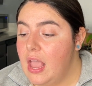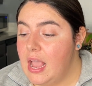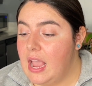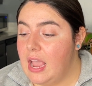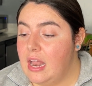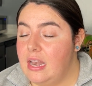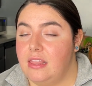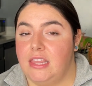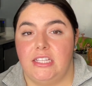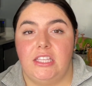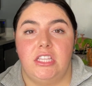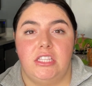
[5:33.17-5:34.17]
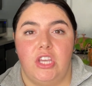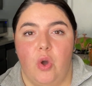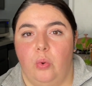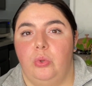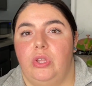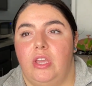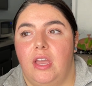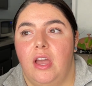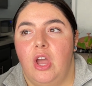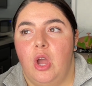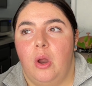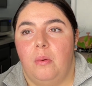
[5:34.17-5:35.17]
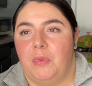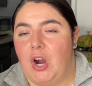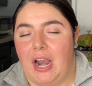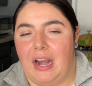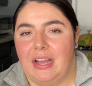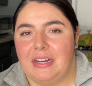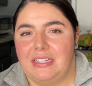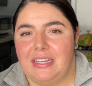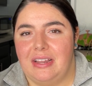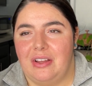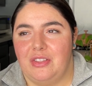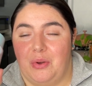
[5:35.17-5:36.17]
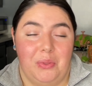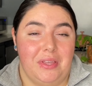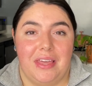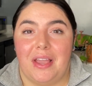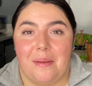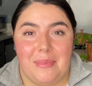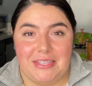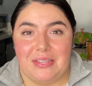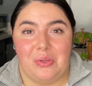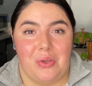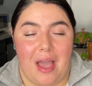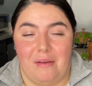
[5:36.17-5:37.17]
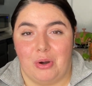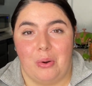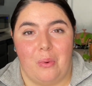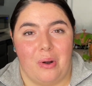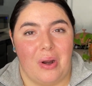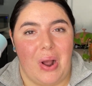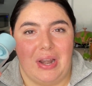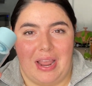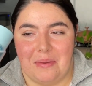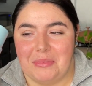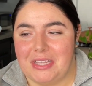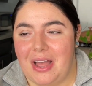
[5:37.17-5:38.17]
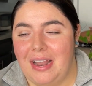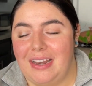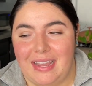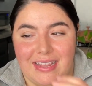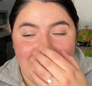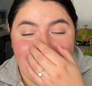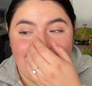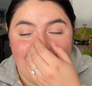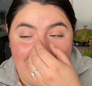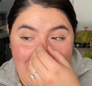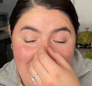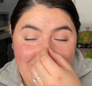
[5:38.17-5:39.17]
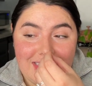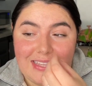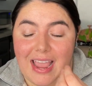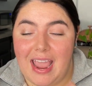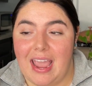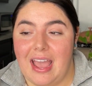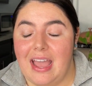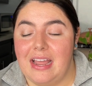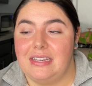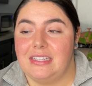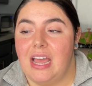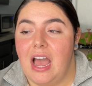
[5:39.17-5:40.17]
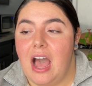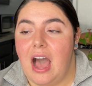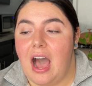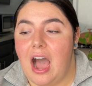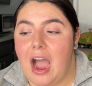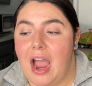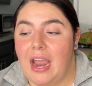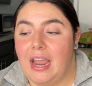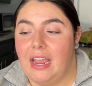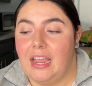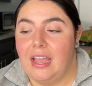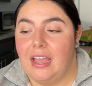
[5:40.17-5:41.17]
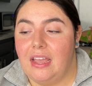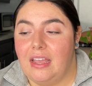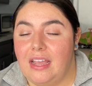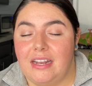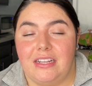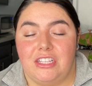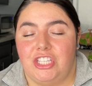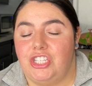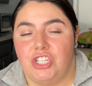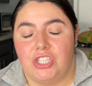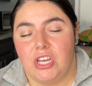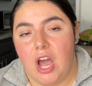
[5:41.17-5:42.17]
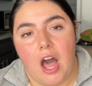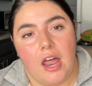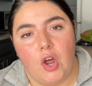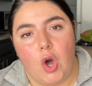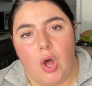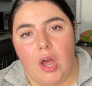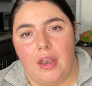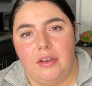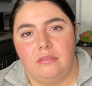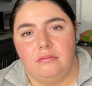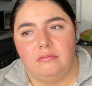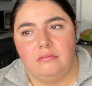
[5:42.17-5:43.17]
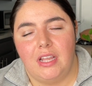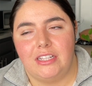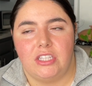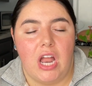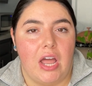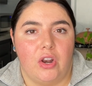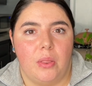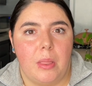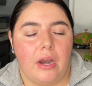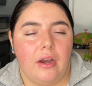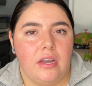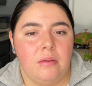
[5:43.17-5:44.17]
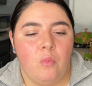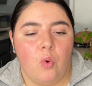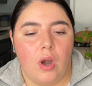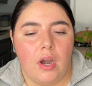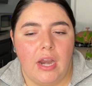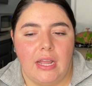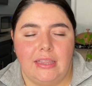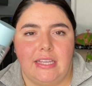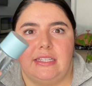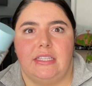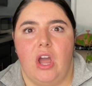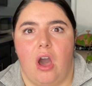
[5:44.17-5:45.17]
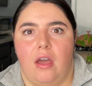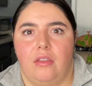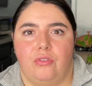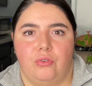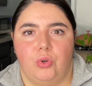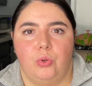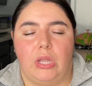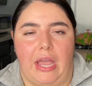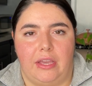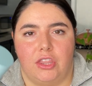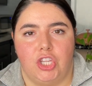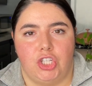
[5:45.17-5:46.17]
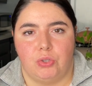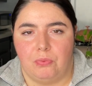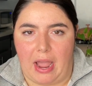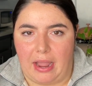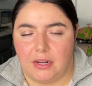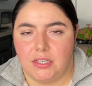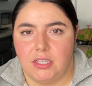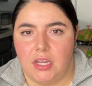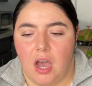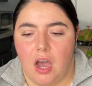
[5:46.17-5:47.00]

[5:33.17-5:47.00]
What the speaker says: And this is the only product, the only thing I basically ever order on Amazon is this, and it is just not on, it's not on there anymore, at least not through like the direct,